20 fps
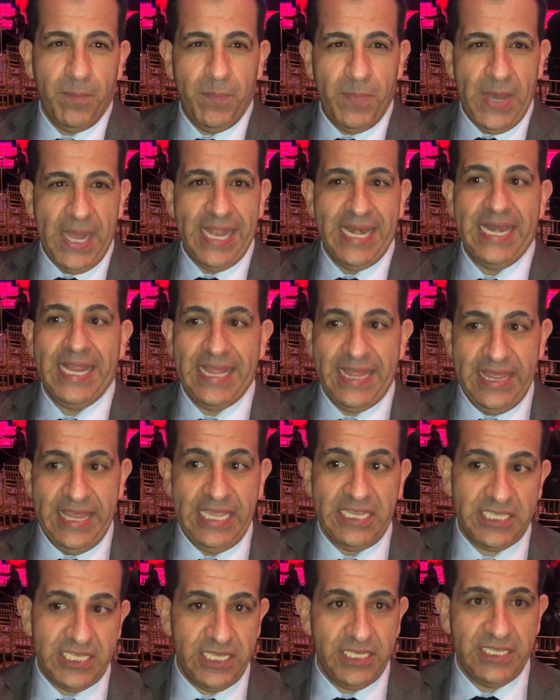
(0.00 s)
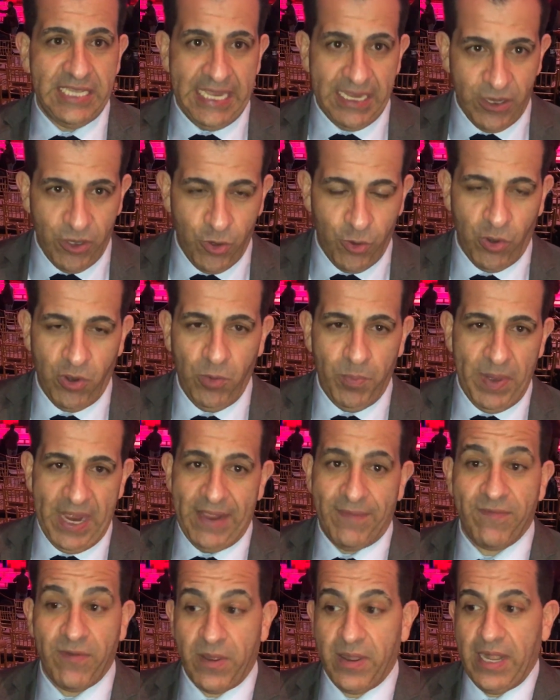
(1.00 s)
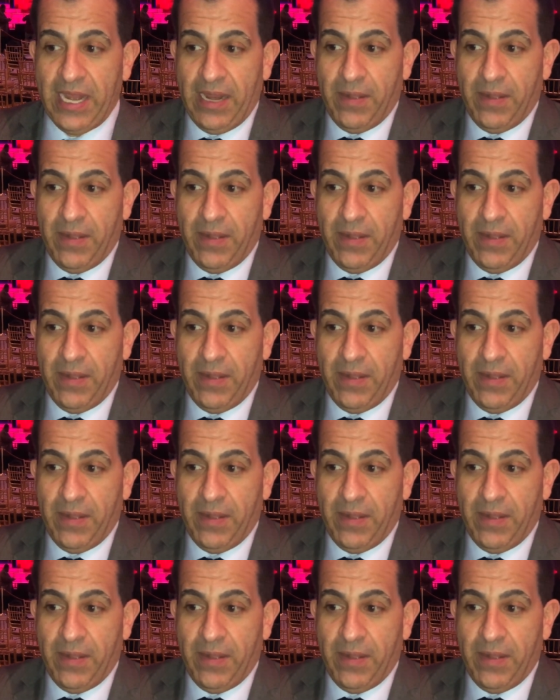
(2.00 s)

But this is a group effort,